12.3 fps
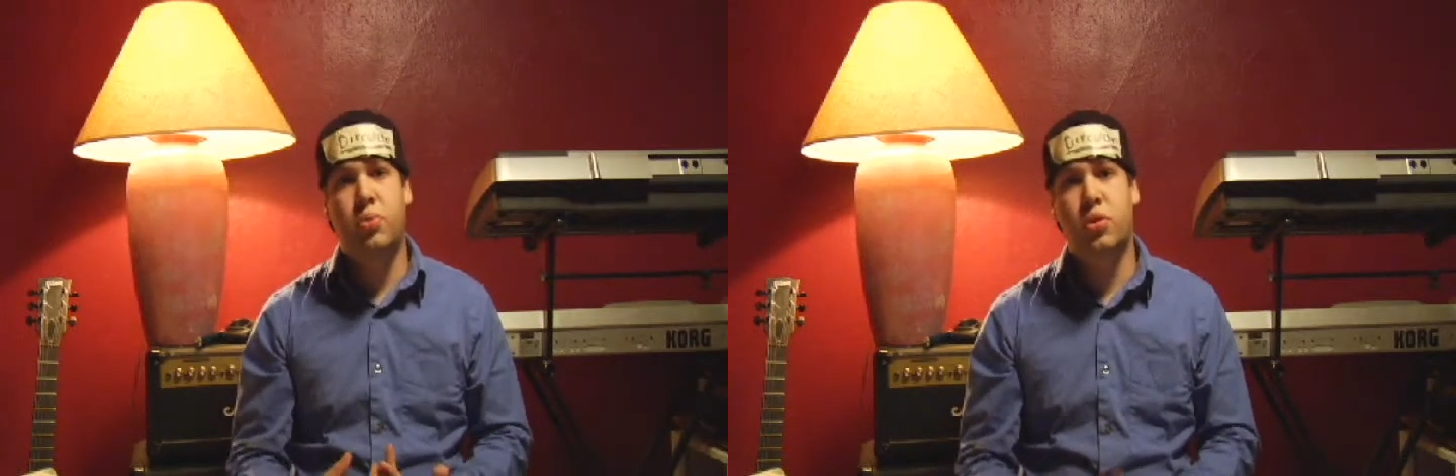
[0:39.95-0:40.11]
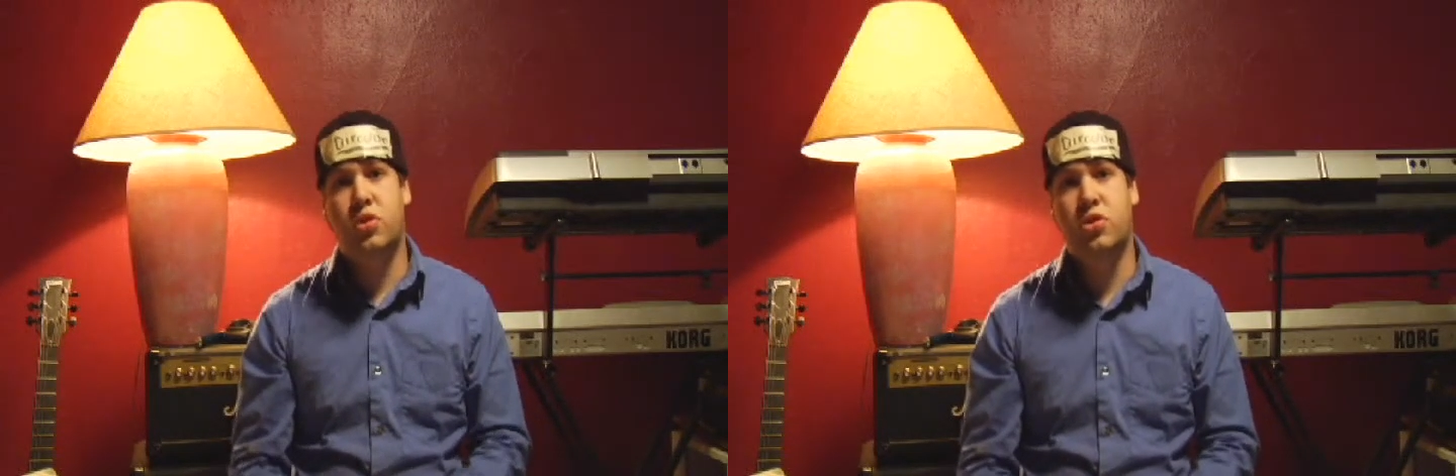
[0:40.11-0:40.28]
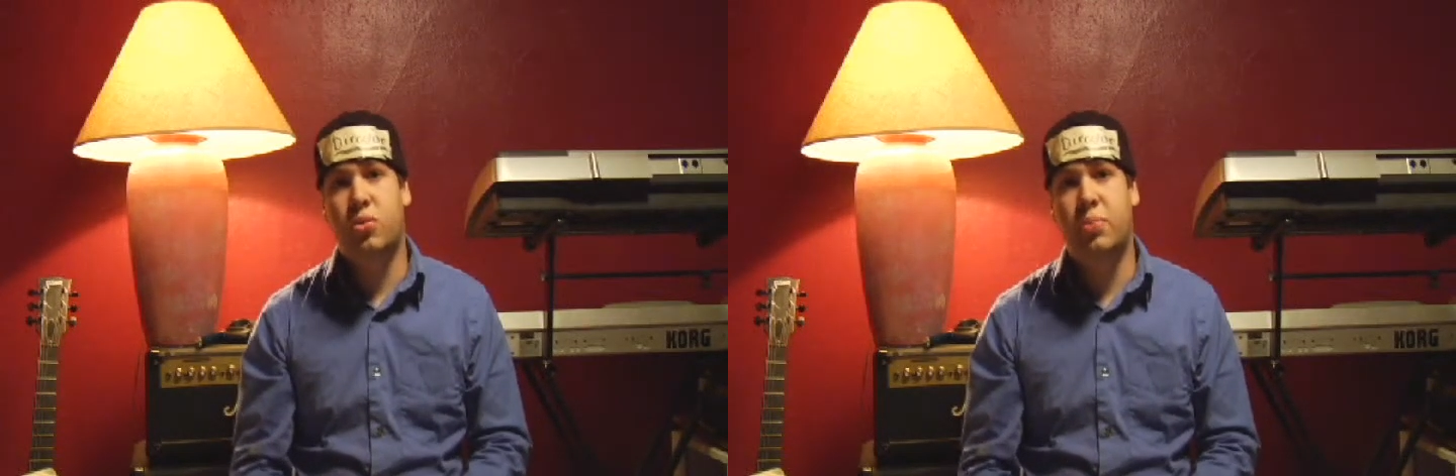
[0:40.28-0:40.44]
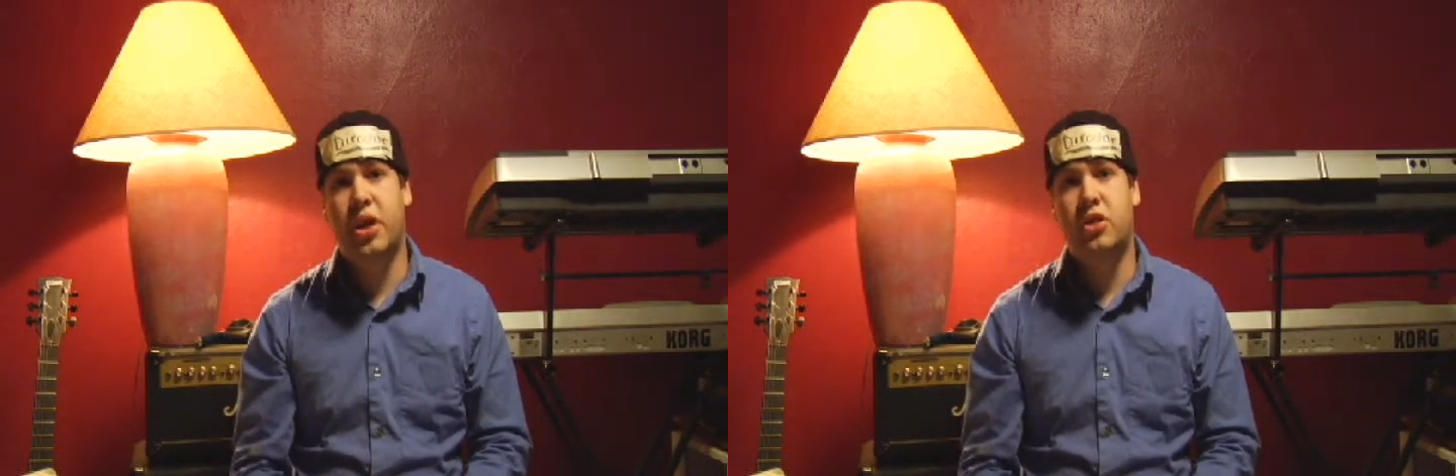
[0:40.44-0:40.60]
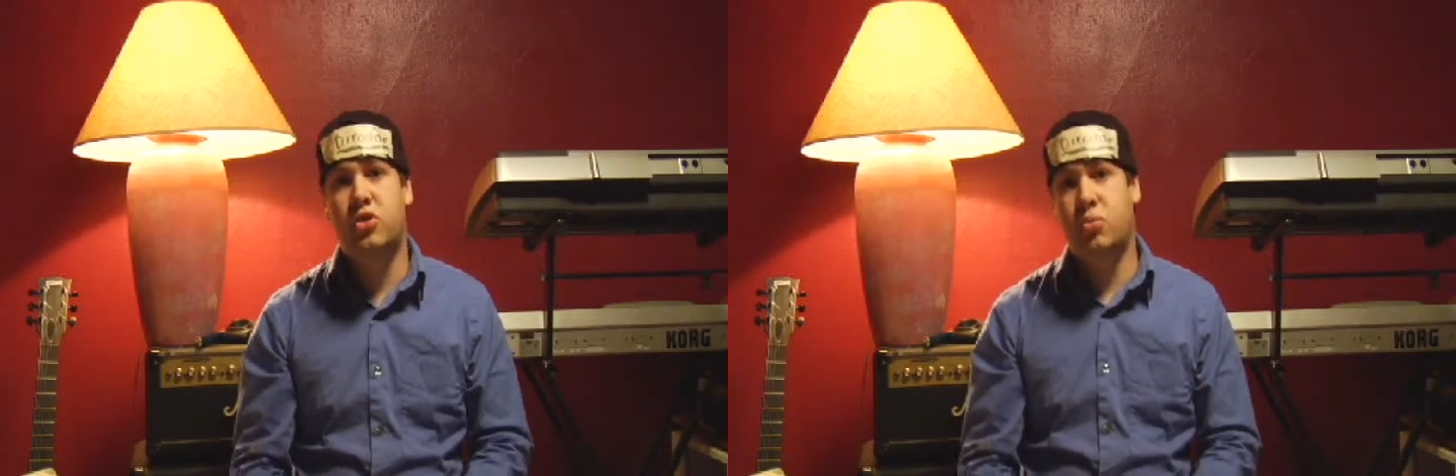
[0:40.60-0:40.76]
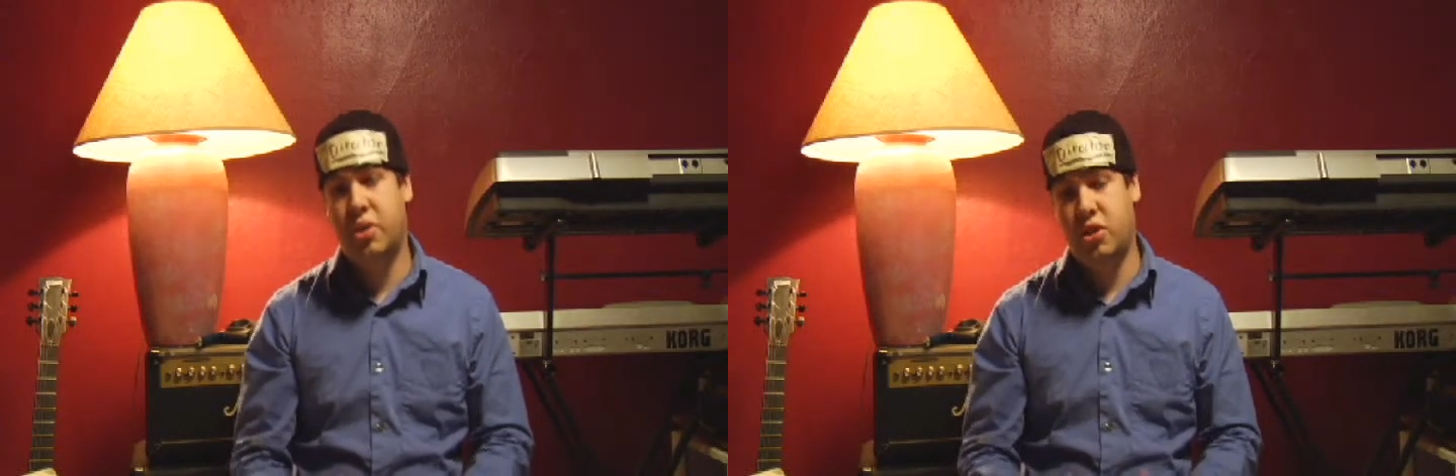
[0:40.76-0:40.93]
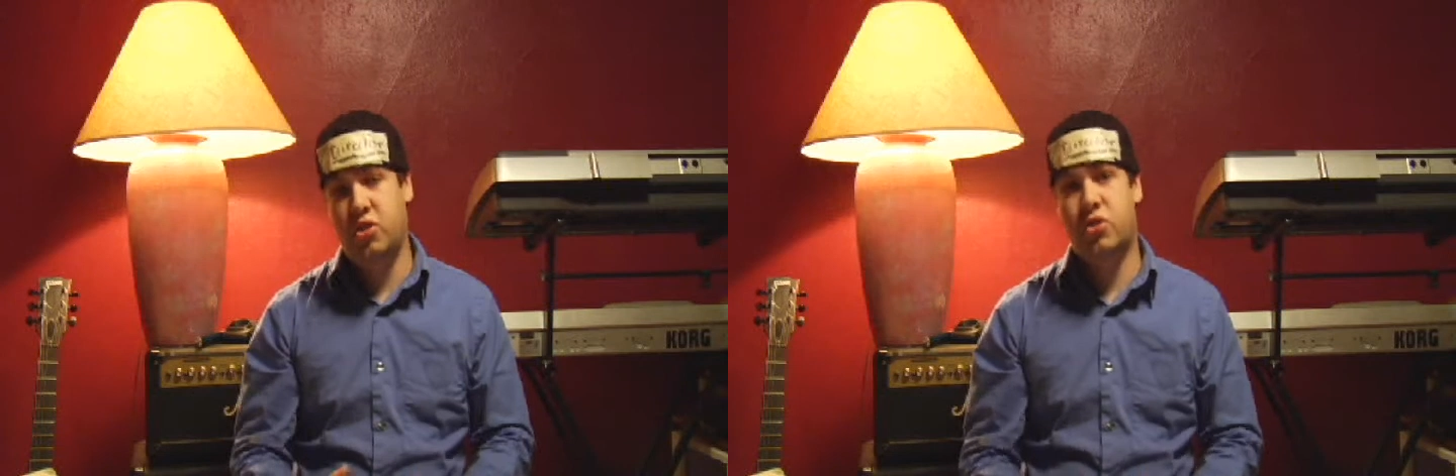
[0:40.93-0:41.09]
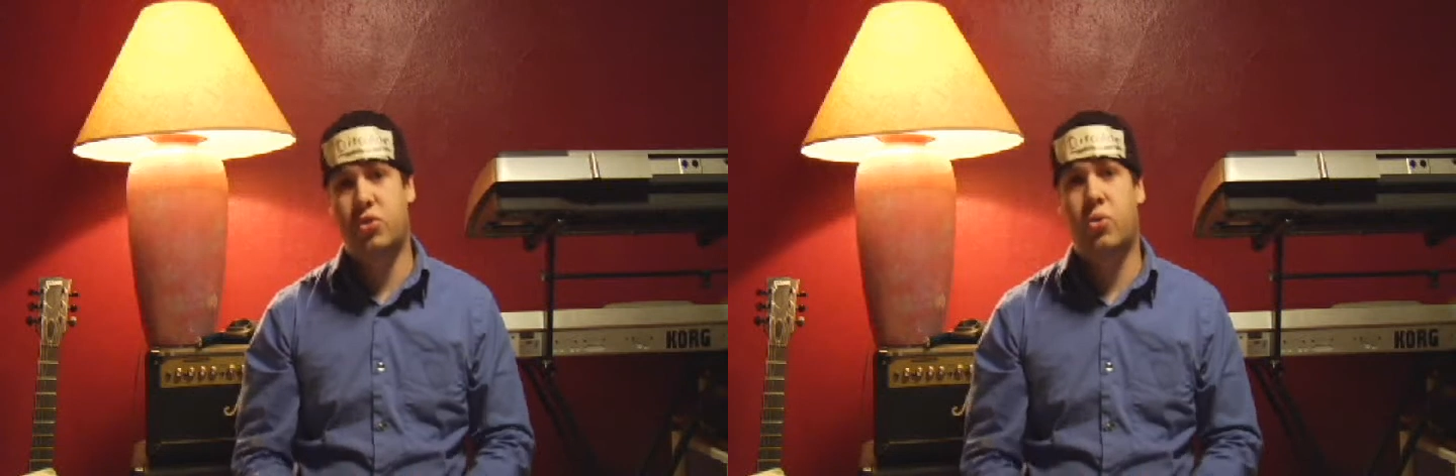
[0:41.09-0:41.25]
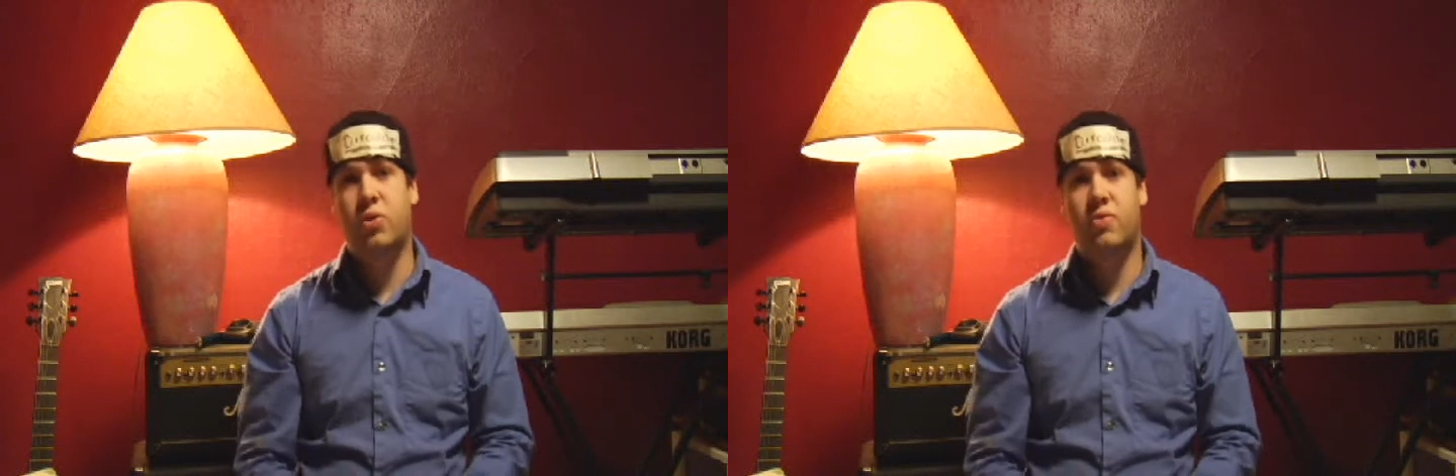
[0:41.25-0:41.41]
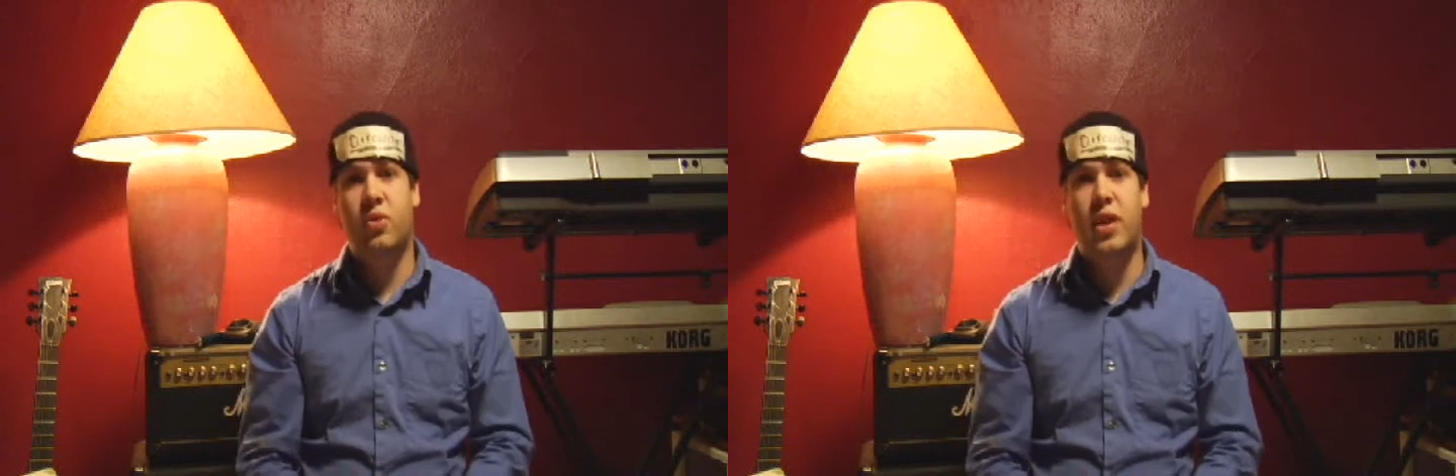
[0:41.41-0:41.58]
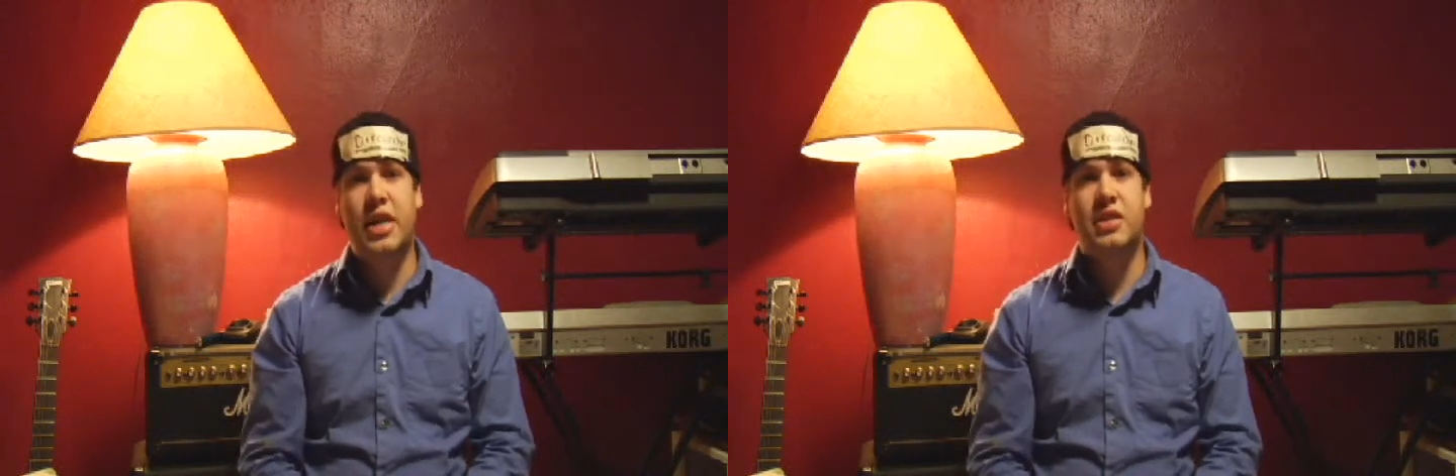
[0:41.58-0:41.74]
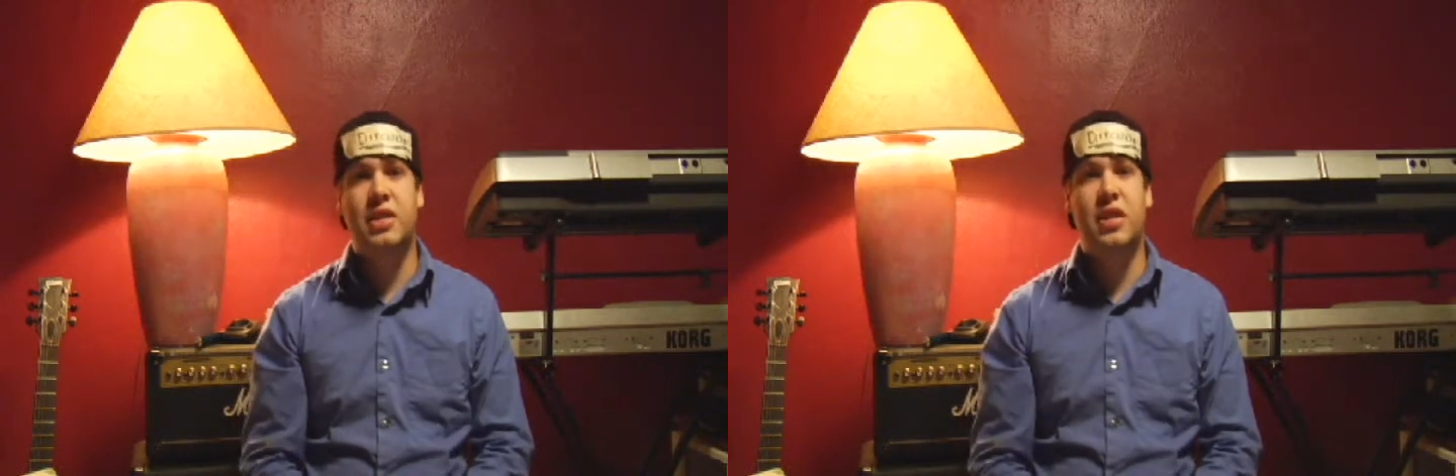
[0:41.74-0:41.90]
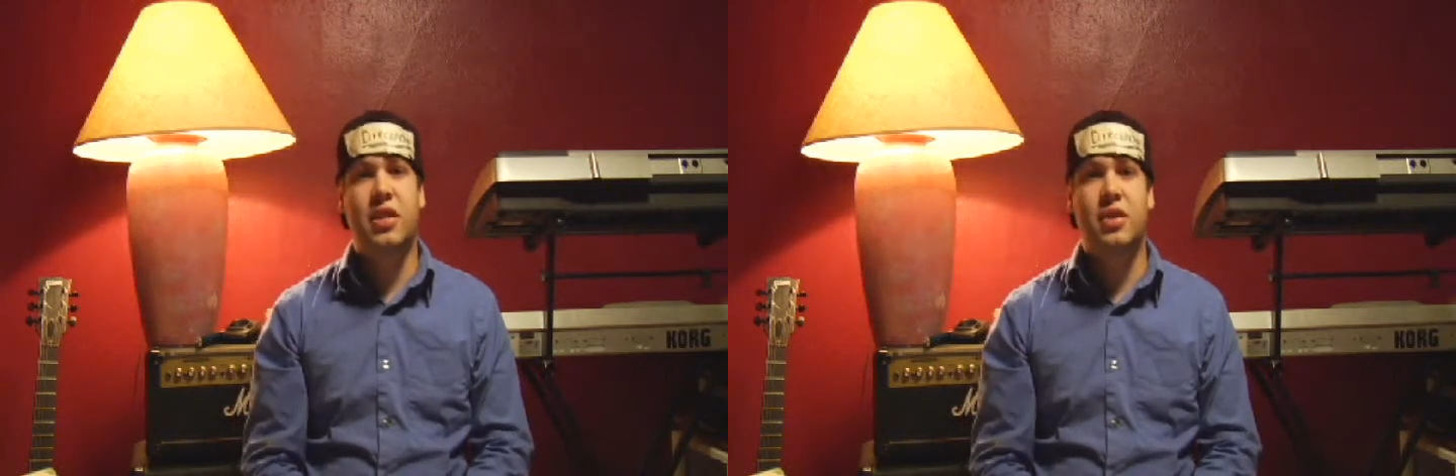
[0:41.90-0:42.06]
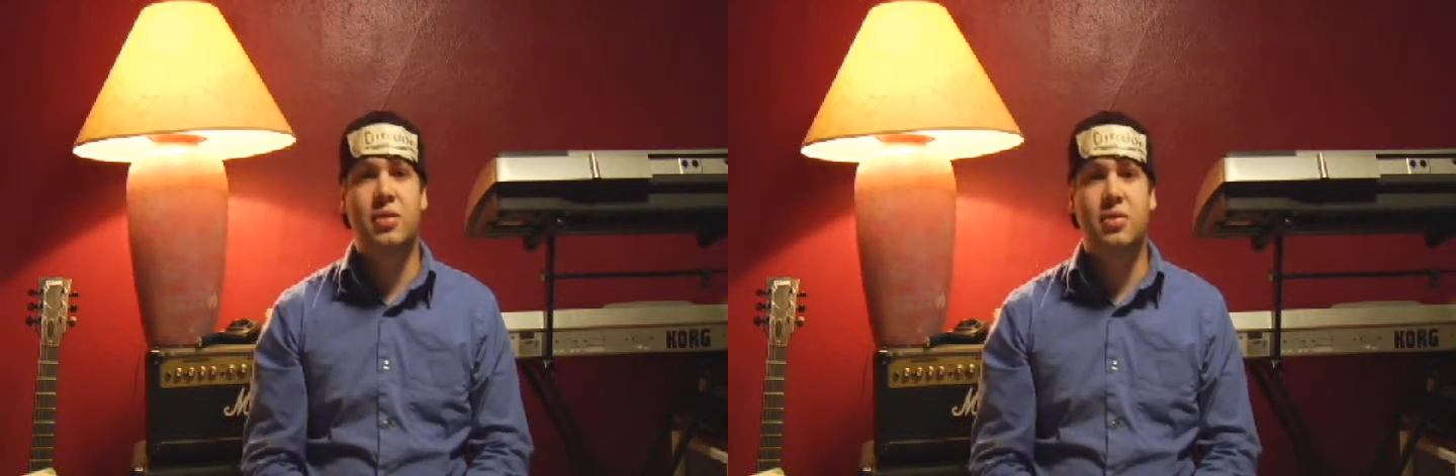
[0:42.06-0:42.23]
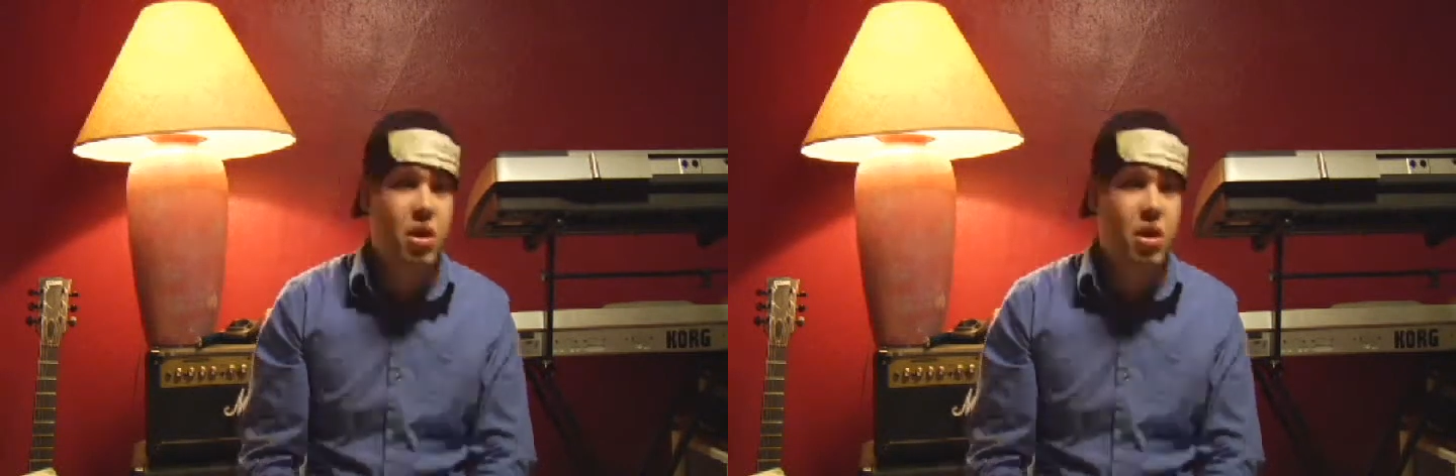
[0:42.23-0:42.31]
personal best or beat the score of the last guy.